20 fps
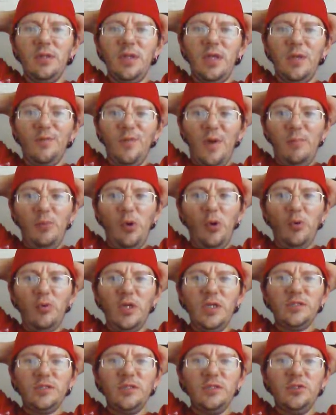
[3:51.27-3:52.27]
If I'm going to
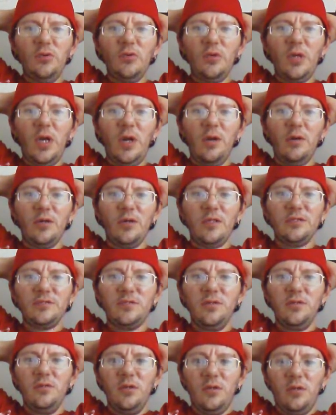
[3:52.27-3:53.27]
listen to an
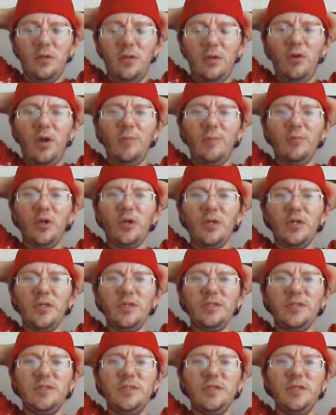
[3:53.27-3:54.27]
artist, or I'm going to
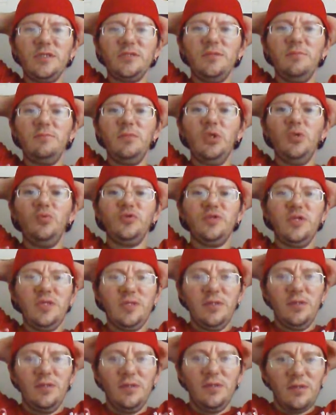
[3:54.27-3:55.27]
listen to some
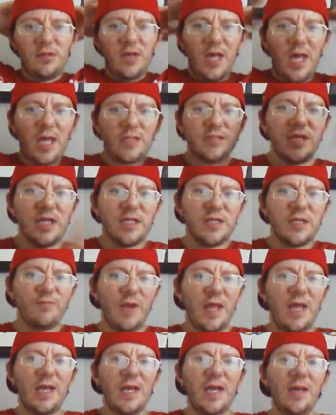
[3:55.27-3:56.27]
music, I'll tell you
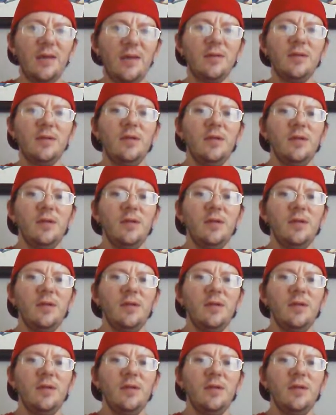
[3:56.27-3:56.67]
flat out.